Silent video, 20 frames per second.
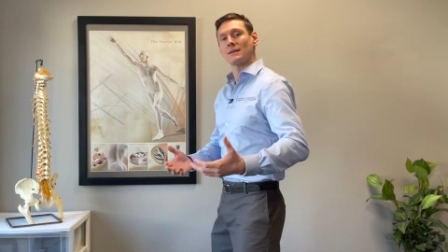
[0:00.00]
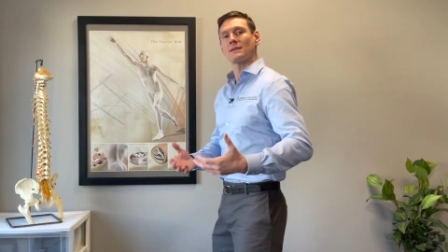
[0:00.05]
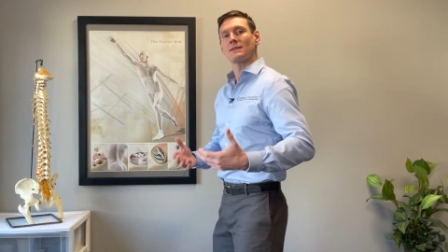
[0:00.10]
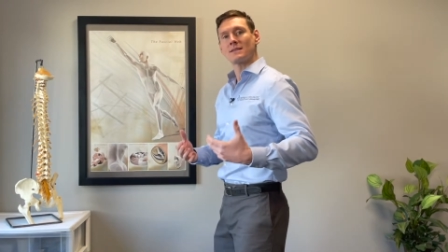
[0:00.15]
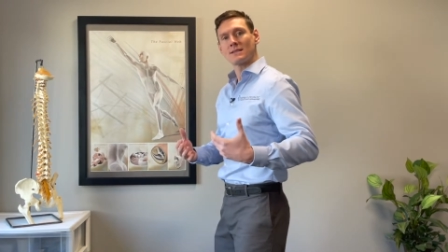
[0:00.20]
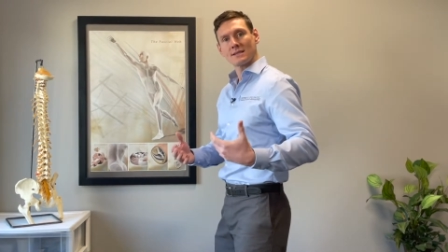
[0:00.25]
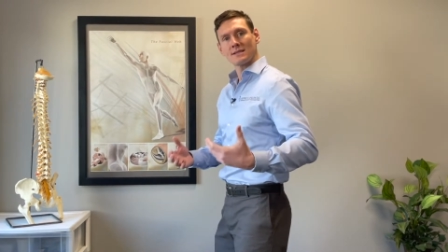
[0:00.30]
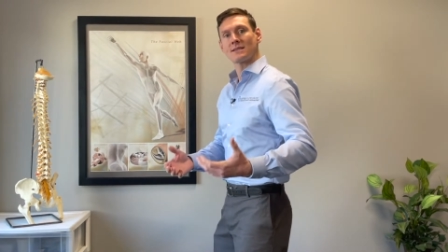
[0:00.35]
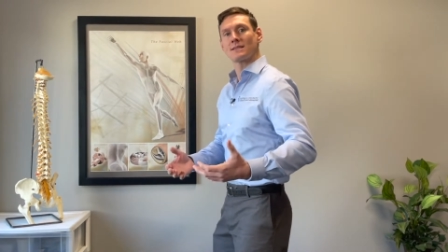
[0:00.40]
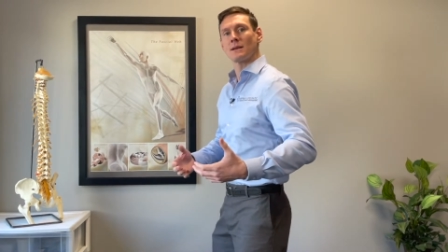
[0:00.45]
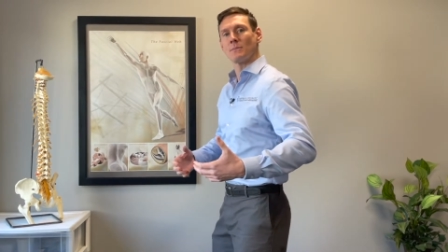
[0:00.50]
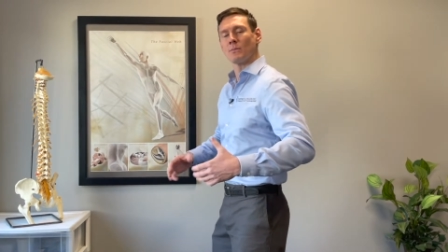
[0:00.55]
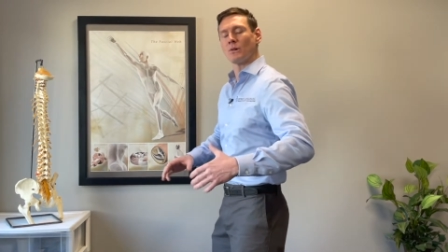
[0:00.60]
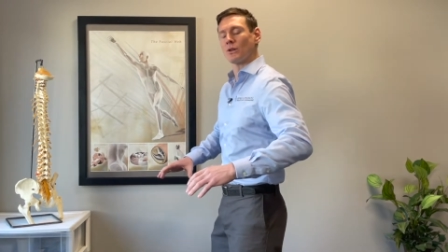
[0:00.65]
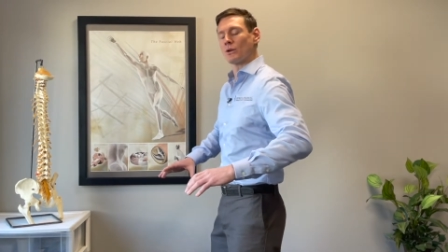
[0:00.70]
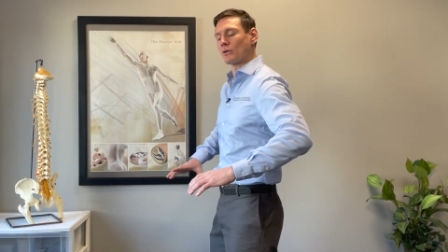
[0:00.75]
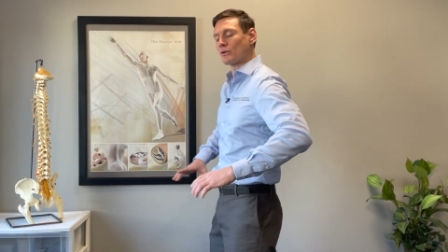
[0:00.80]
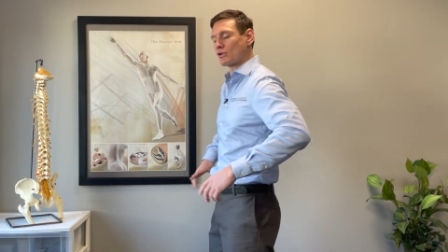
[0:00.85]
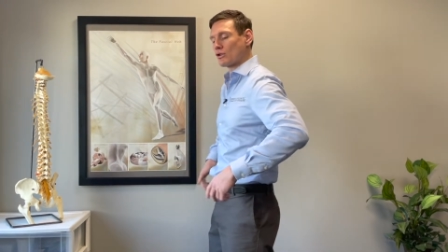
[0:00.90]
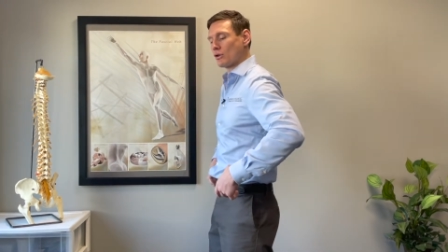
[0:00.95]

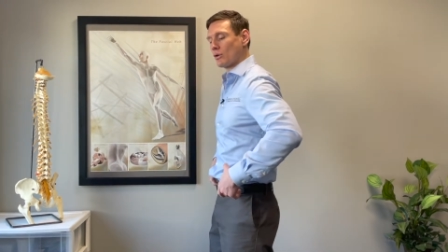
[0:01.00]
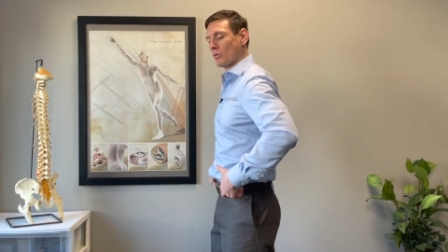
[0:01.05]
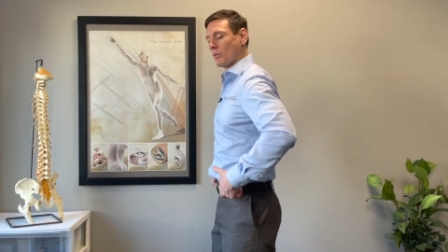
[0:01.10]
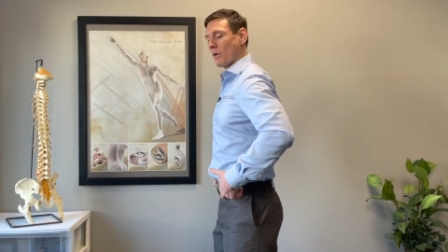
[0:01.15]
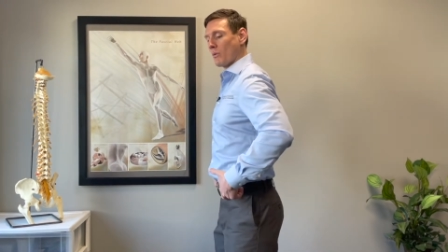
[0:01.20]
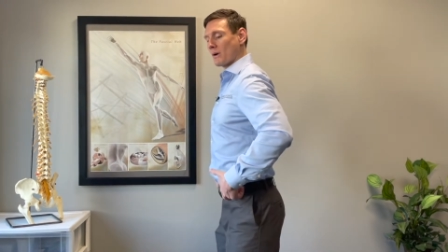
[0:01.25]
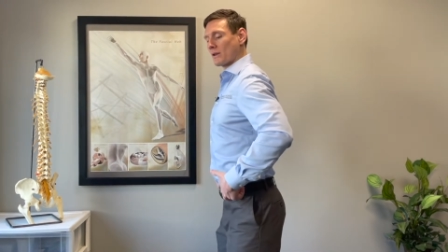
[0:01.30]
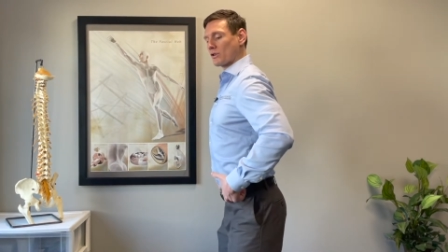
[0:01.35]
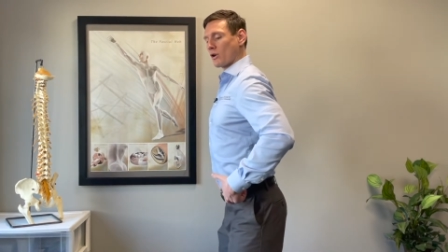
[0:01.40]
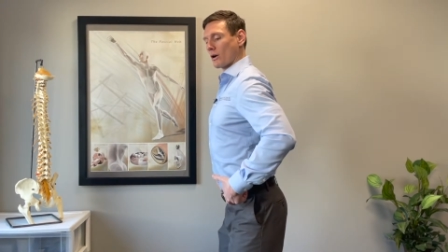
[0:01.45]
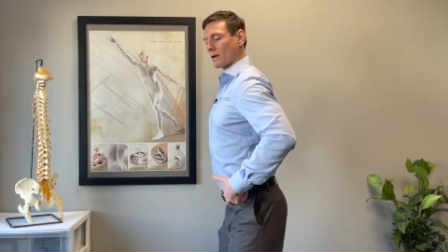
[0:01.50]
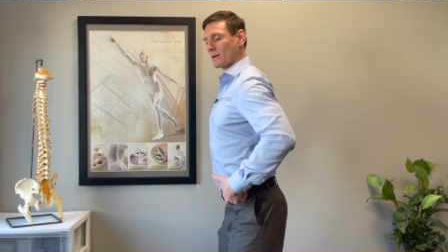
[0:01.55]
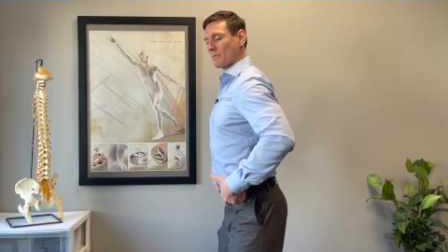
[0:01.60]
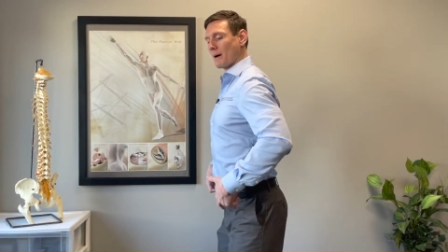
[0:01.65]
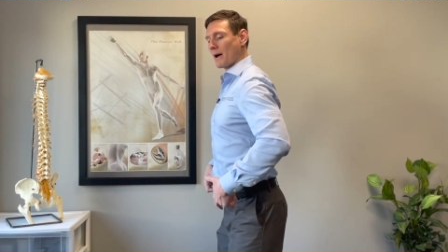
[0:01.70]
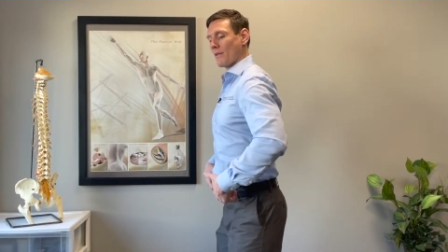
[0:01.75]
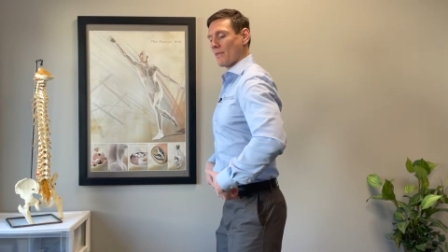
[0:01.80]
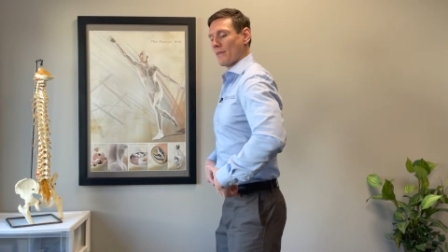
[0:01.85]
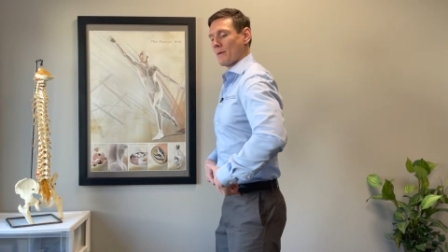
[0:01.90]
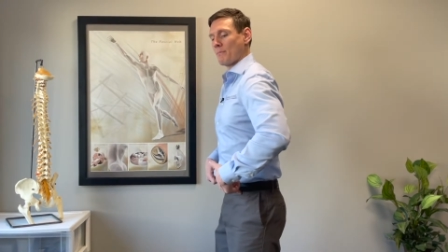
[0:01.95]
similar to what we talked
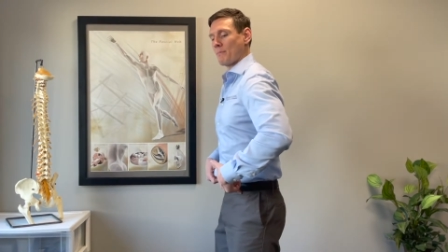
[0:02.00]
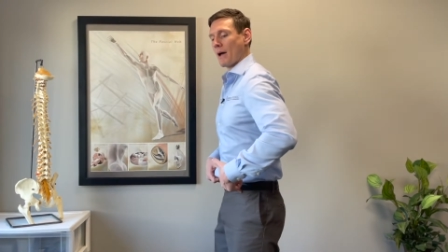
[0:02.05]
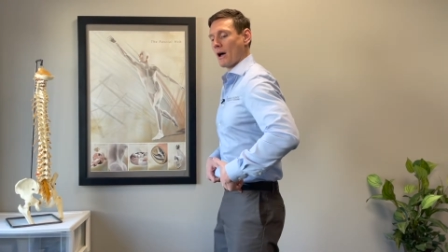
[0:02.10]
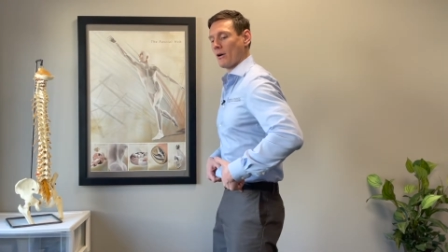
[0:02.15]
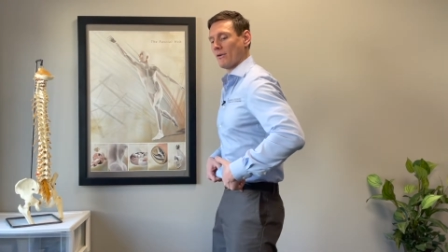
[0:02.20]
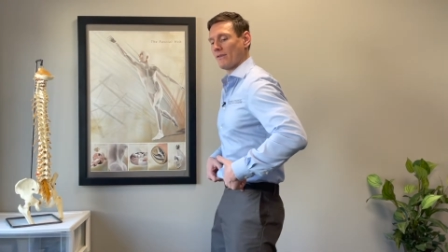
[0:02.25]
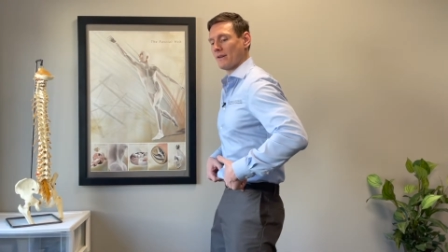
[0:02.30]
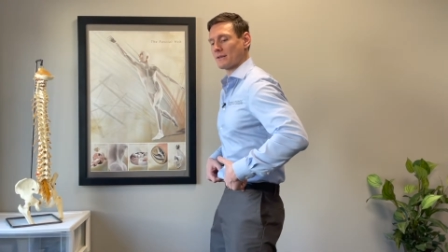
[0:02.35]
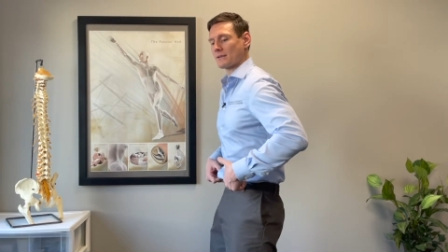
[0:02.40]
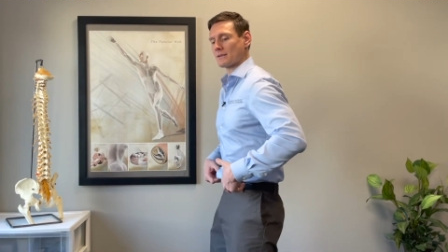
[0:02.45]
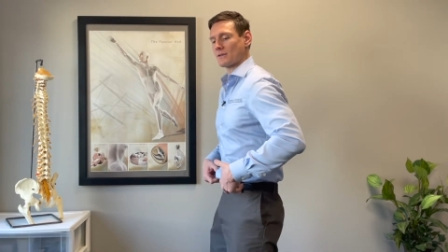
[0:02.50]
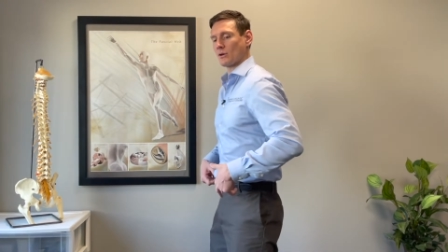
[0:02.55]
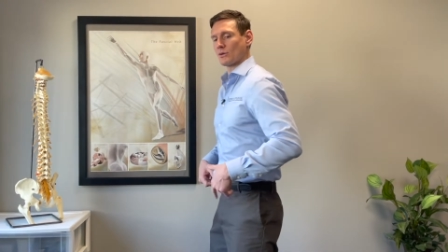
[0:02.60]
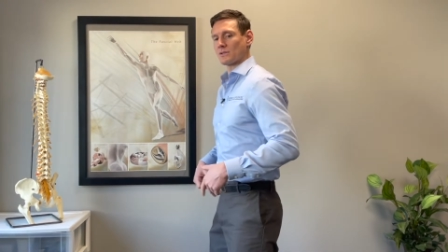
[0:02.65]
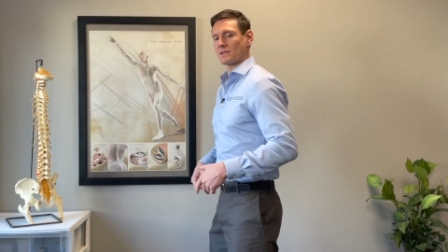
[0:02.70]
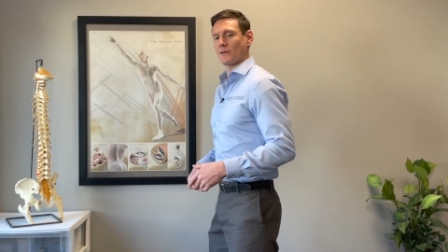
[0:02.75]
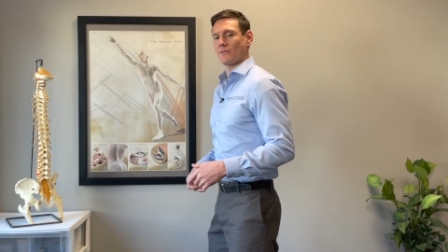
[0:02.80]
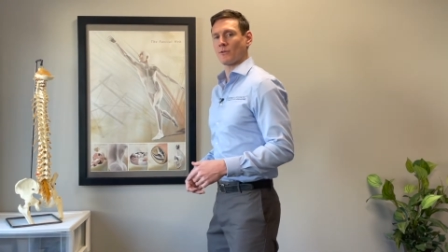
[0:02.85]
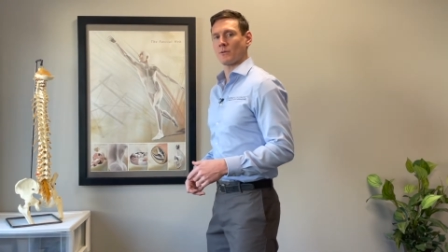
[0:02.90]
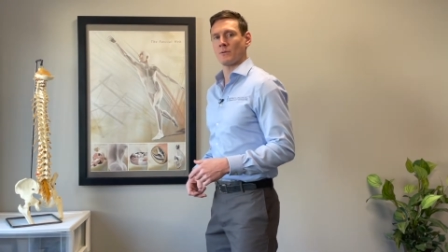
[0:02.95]
about in the pelvis,
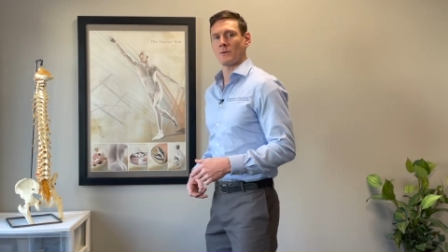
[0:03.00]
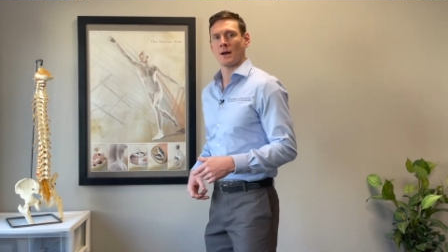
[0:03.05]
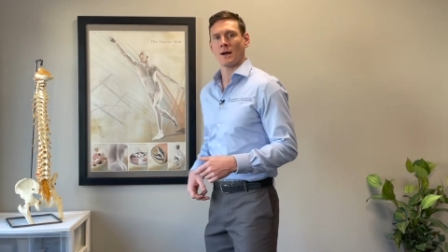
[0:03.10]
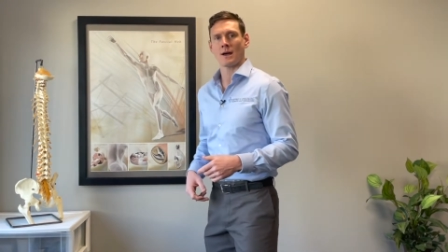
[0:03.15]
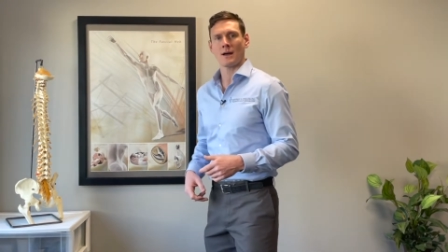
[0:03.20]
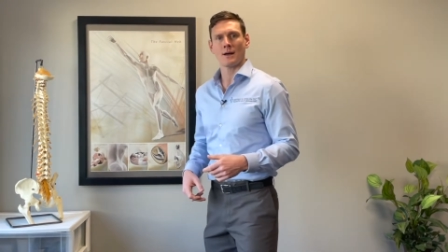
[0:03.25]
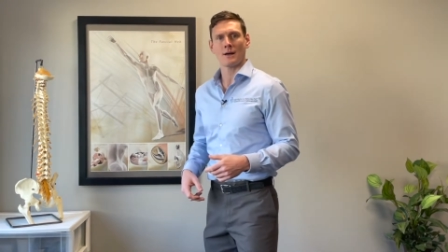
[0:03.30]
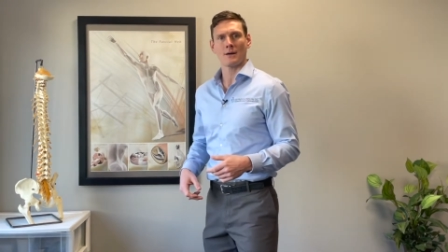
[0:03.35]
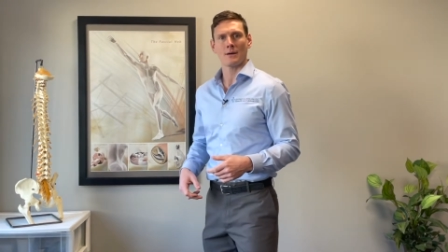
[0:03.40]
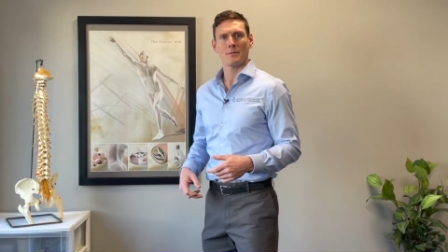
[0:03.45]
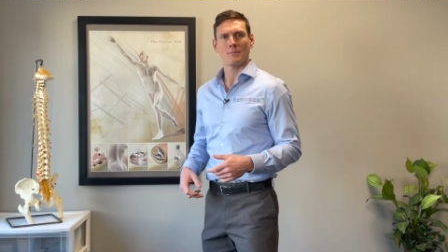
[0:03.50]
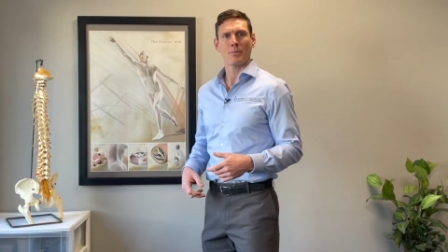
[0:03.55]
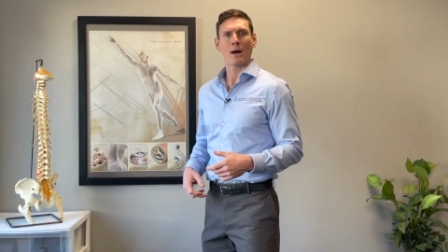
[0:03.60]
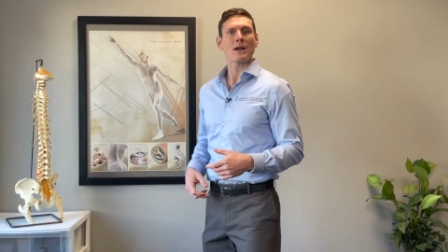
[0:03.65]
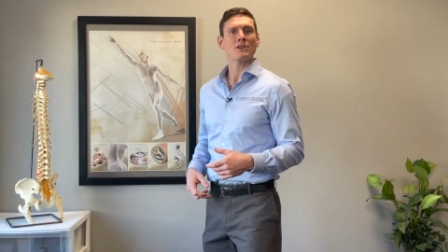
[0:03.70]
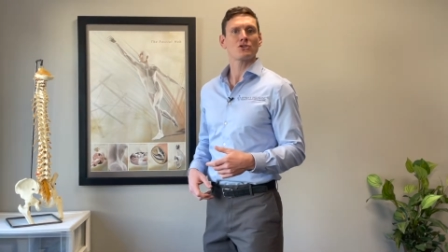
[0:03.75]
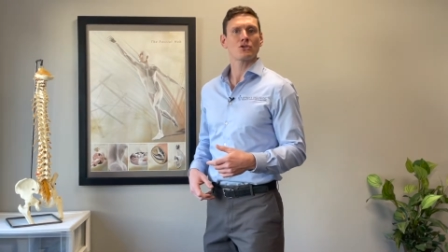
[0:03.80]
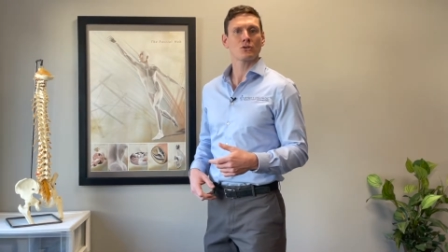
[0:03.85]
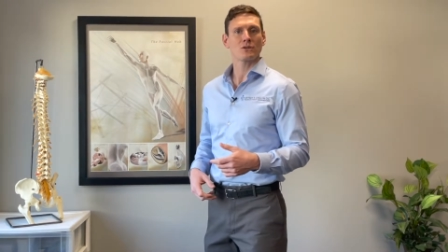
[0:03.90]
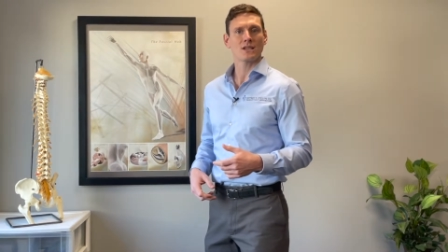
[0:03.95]
those different uh,
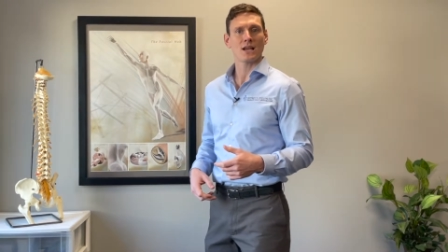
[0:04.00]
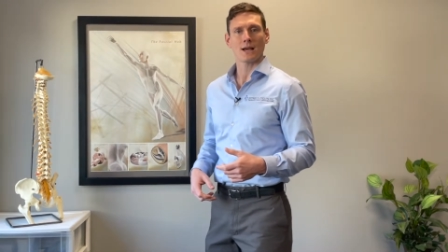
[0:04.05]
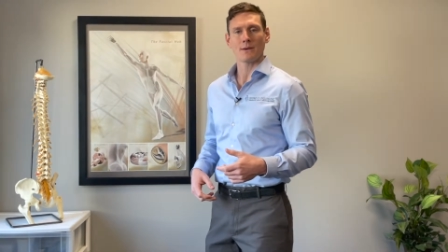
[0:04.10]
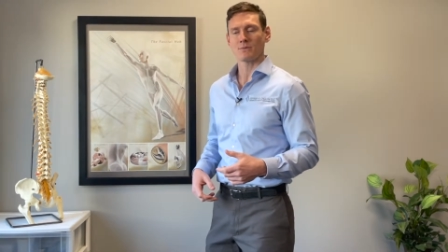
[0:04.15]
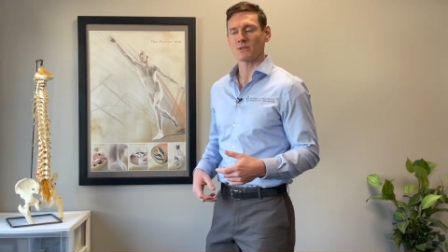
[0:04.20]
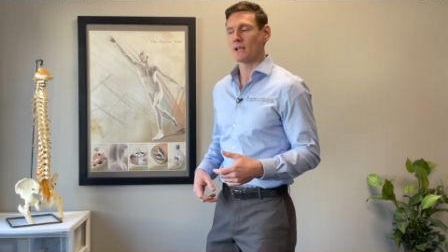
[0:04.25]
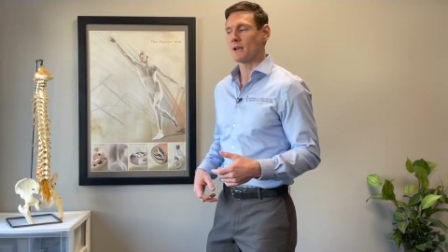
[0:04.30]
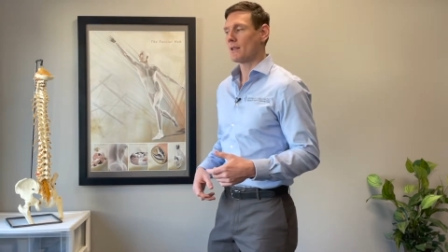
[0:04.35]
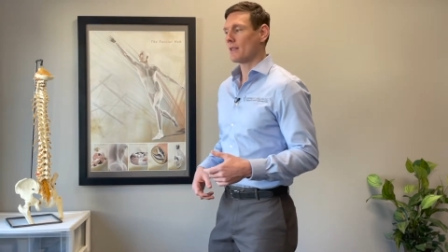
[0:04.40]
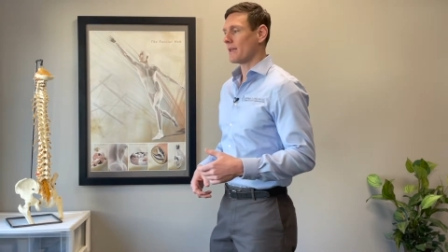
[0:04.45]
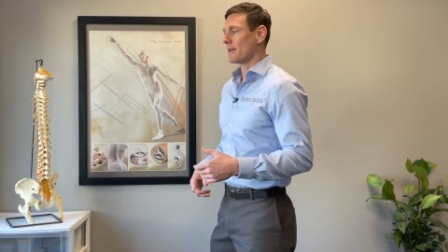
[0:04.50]
posture types,